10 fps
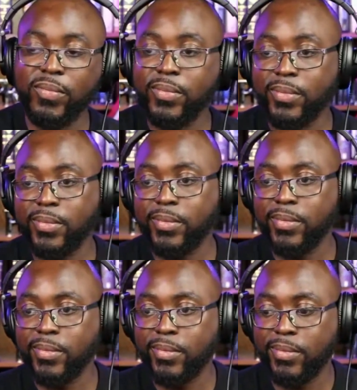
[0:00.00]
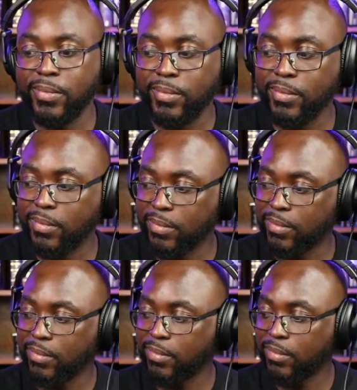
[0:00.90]

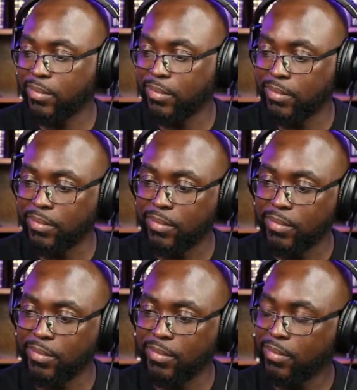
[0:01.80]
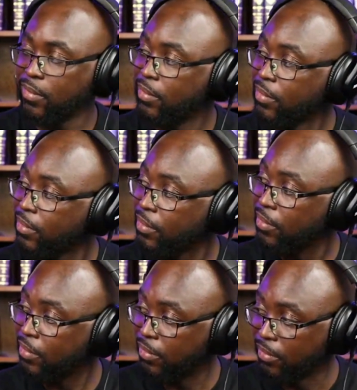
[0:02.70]

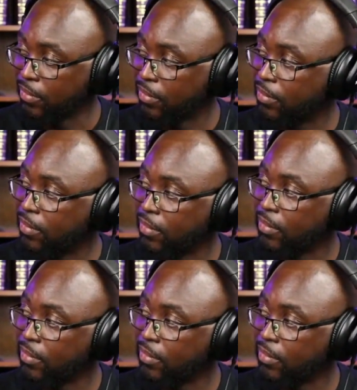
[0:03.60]
[no speech]